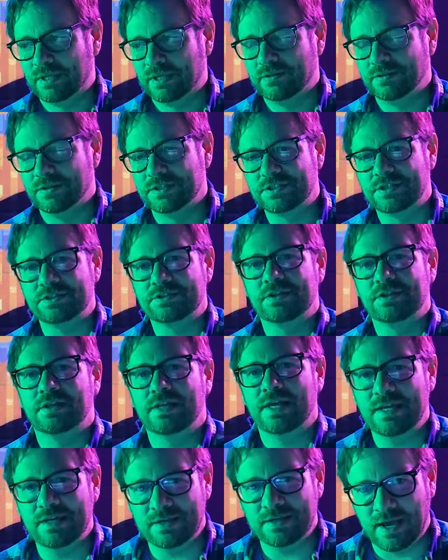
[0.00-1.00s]
This is the
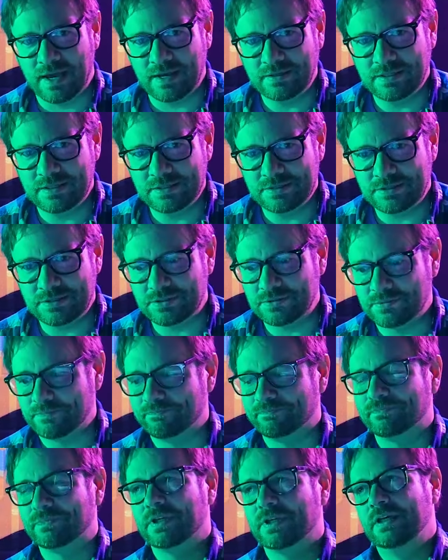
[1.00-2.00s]
late 90s.
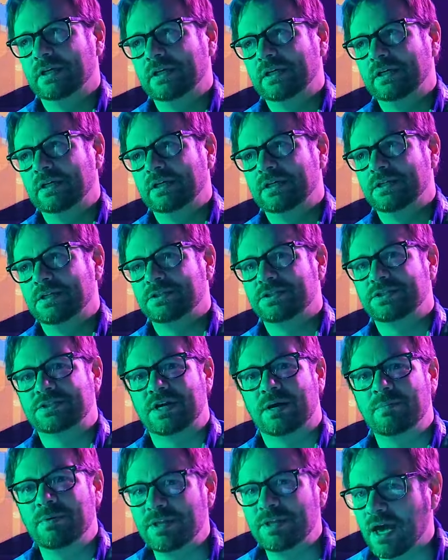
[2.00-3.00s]

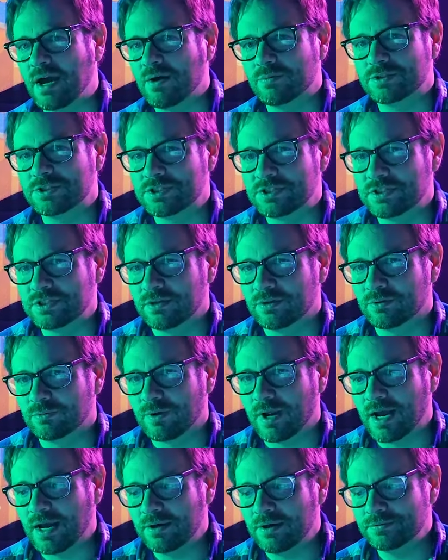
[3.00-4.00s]
Some of that was still
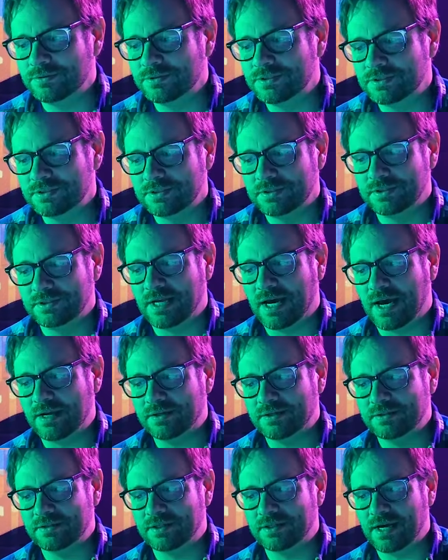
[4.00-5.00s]
around,
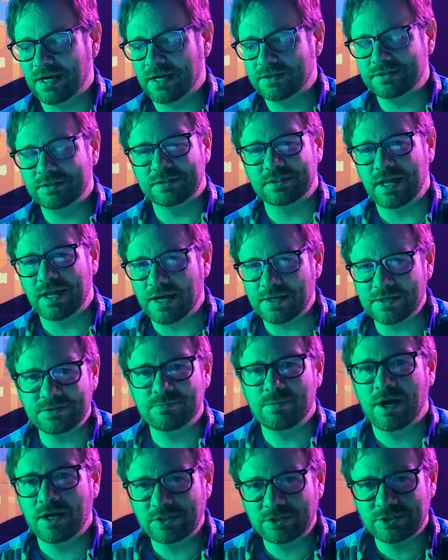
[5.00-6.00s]
not as
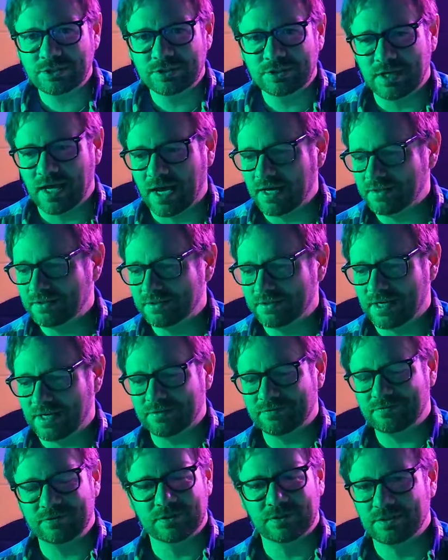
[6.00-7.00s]
much, not
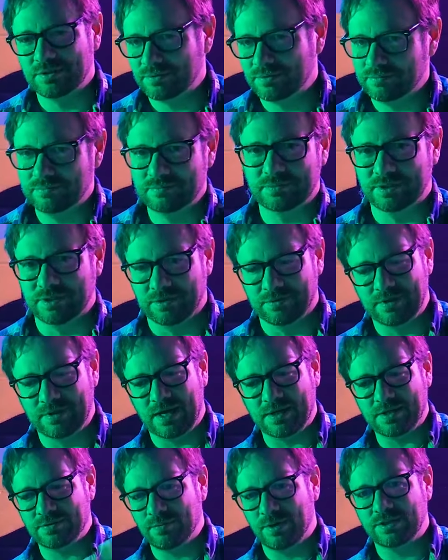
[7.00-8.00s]
if you're gonna, you know,
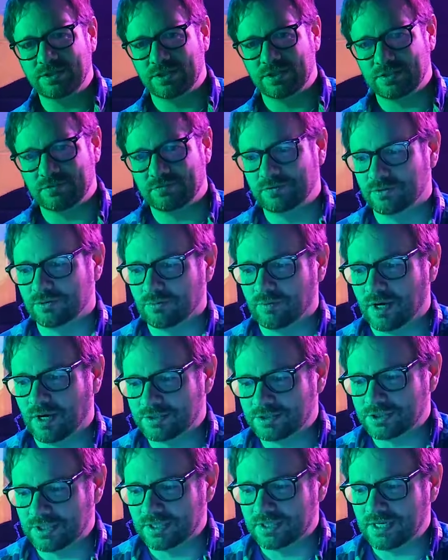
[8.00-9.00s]
not as much as if you're
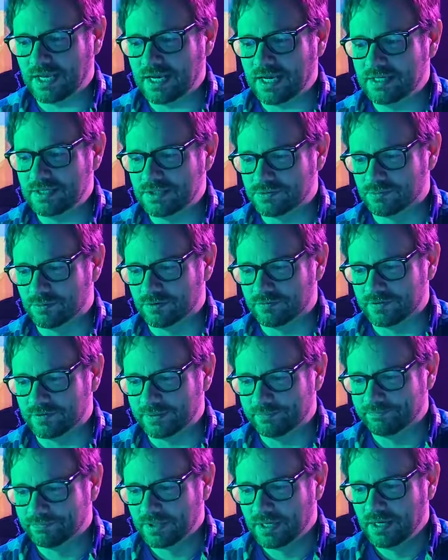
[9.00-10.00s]
watching an 80s
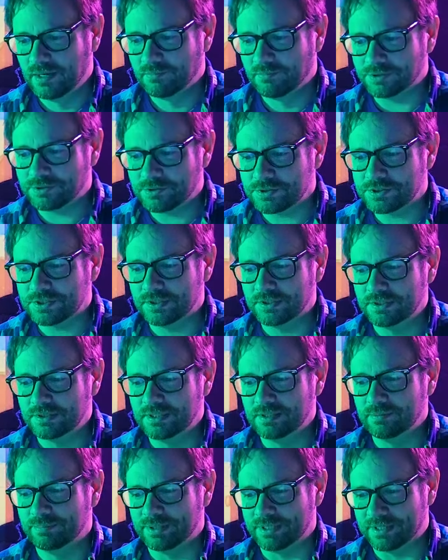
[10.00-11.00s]
movie, but there's still a
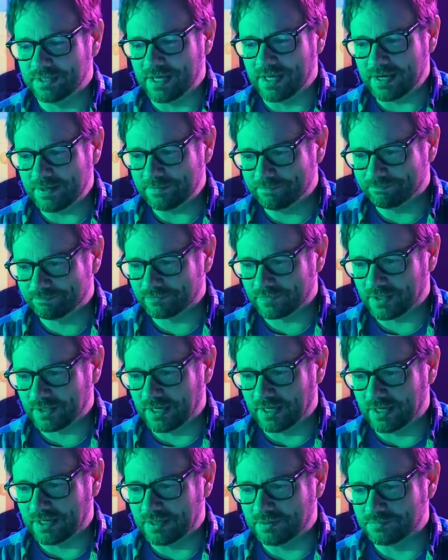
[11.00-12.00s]
little bit of that,
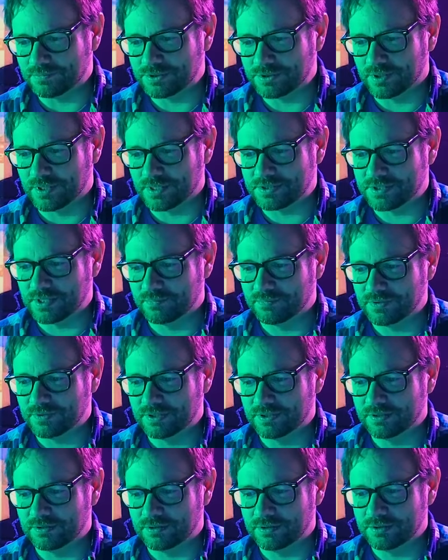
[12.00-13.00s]
so that's
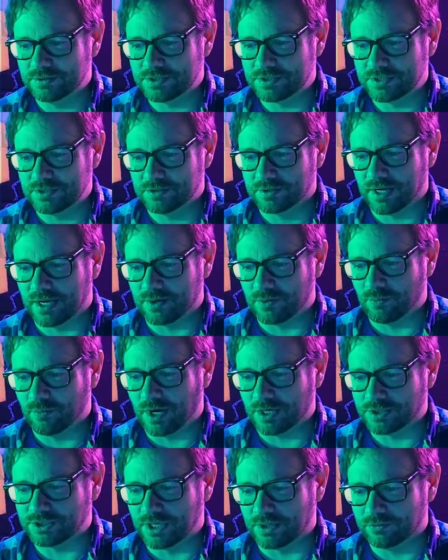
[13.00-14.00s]
something you still gotta
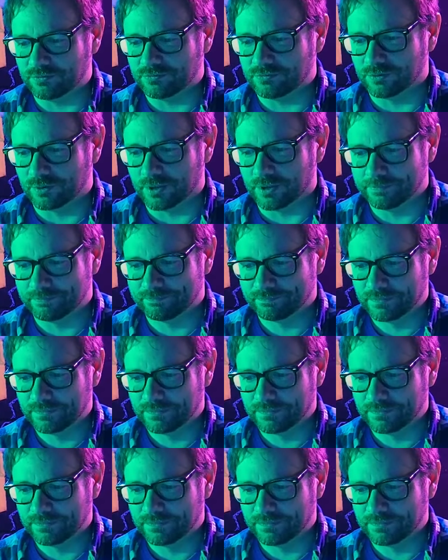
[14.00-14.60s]
watch out for.